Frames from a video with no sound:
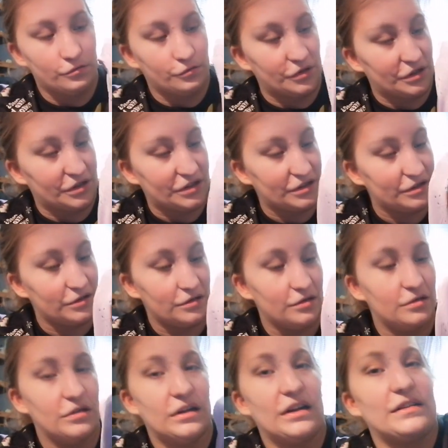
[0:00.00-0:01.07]
which
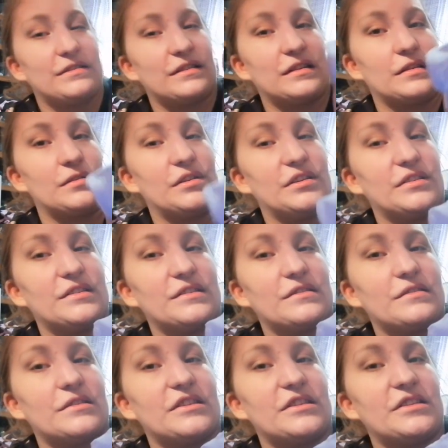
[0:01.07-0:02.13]
has like a lace
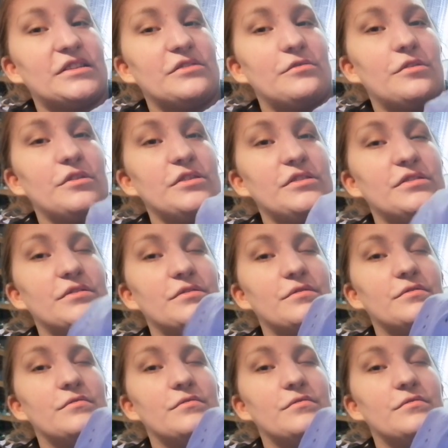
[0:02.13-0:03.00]
detail on it.